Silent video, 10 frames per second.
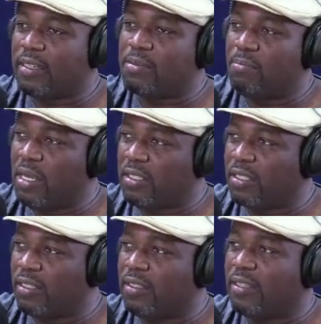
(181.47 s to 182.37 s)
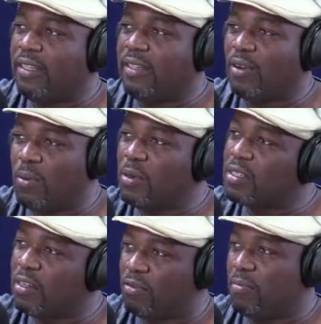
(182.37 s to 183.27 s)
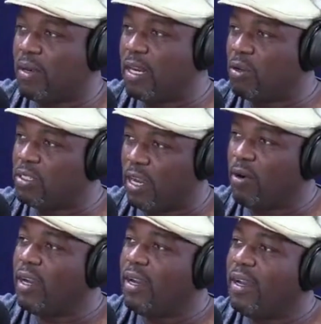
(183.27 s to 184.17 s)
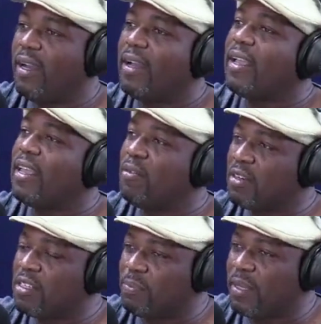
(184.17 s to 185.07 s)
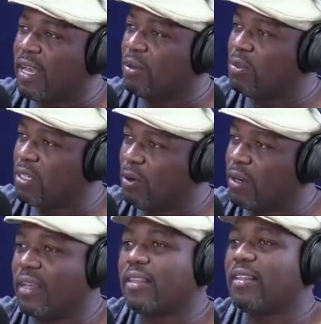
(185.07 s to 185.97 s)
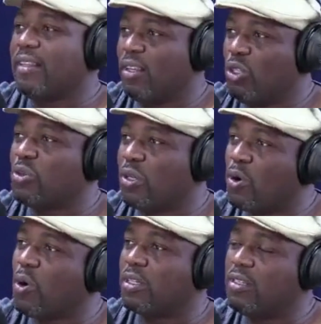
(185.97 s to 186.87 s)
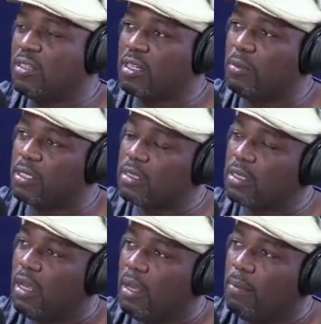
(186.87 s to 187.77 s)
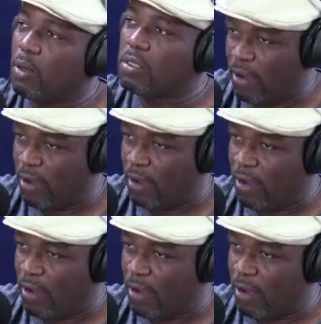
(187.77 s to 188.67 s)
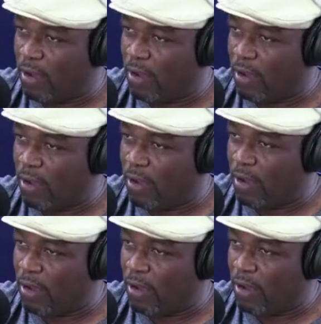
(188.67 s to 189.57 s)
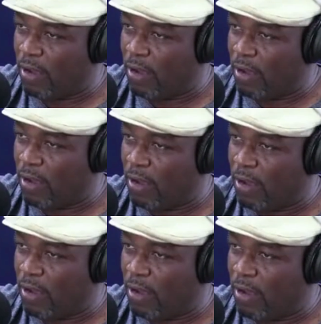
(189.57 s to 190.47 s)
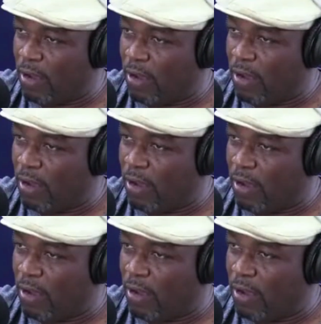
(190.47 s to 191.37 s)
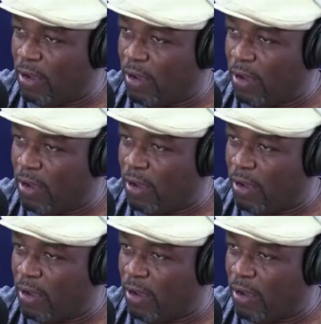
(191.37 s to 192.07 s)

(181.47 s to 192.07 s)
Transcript: is mentioned in almost every bridal shower. Every speaker, they usually quote these scriptures because it's something that is very, very important. It points to the value